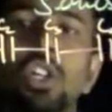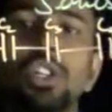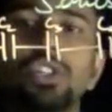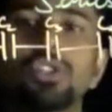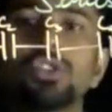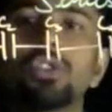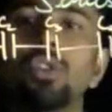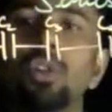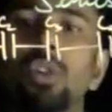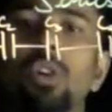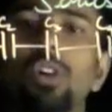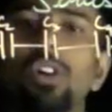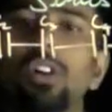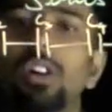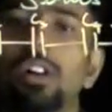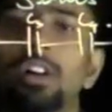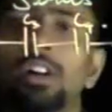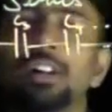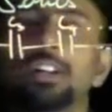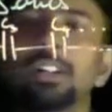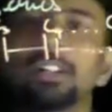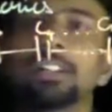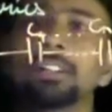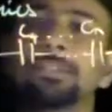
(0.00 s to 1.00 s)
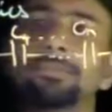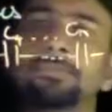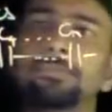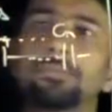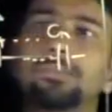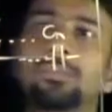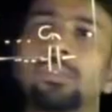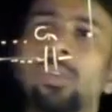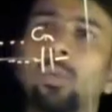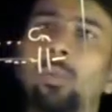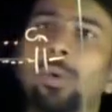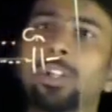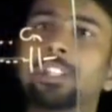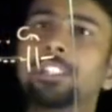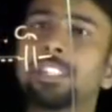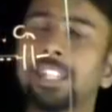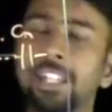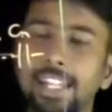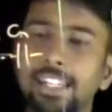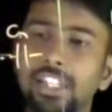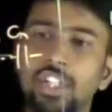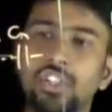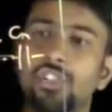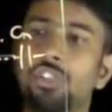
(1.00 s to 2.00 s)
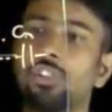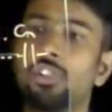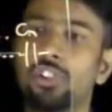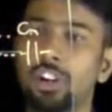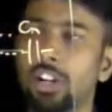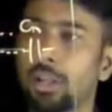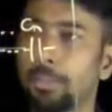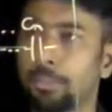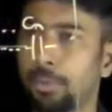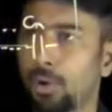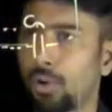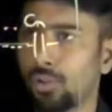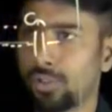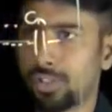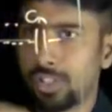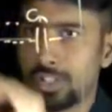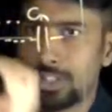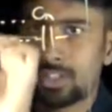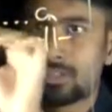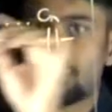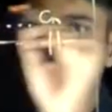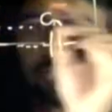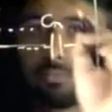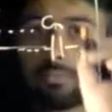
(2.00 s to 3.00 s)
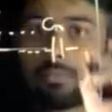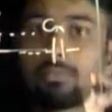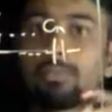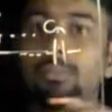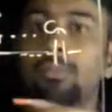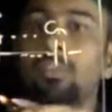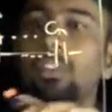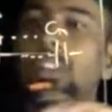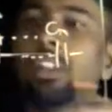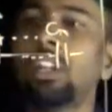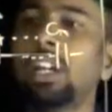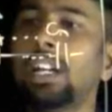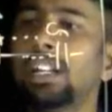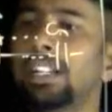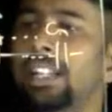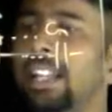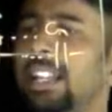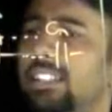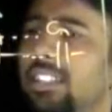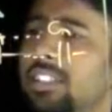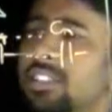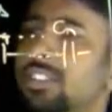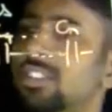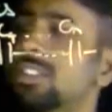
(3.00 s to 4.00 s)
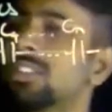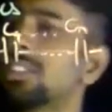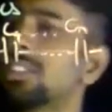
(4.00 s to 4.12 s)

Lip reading: So once again, the general approach is take this